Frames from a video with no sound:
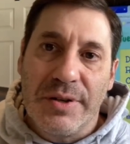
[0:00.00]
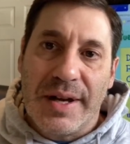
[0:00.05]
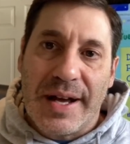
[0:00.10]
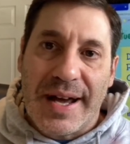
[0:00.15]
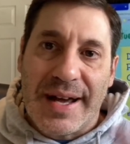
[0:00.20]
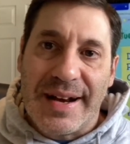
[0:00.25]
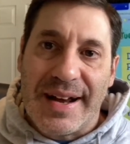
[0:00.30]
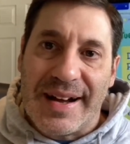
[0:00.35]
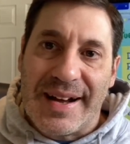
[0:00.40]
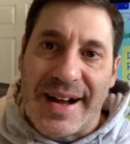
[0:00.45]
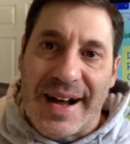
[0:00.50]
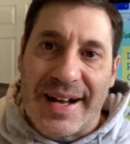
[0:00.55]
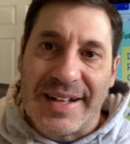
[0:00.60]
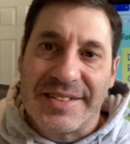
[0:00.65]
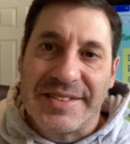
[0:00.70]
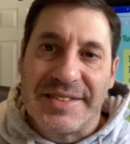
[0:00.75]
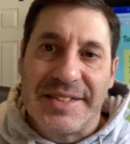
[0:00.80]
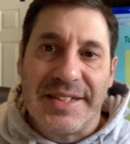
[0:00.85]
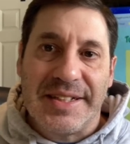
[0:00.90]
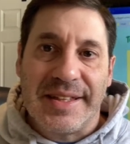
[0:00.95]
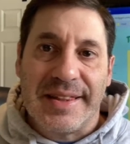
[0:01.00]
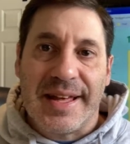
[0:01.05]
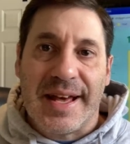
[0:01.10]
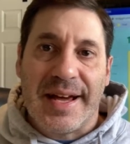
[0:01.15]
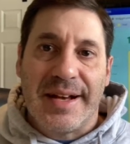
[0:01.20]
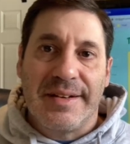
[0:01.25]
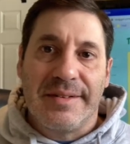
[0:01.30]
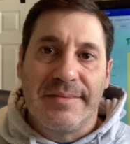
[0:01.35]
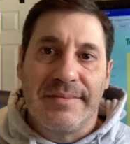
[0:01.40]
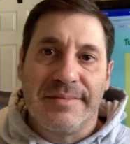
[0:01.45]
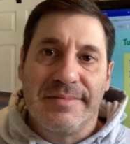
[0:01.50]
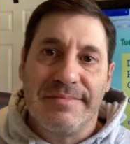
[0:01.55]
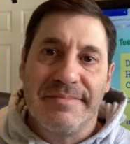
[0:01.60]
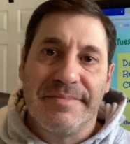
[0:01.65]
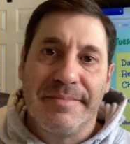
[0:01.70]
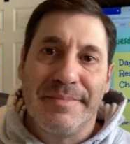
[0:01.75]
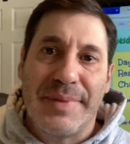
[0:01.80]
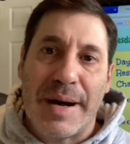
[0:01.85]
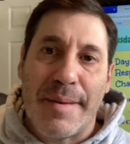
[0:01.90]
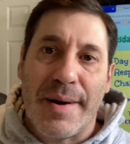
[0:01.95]
and I'll see you then.
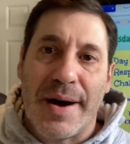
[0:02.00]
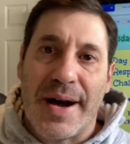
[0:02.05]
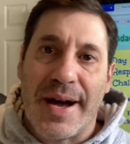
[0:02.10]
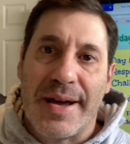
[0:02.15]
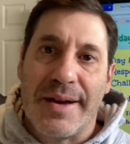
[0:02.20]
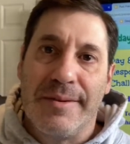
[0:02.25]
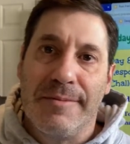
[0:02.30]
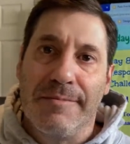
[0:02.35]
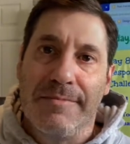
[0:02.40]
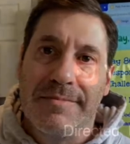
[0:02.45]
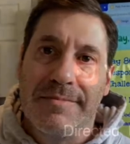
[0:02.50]
Bye-bye.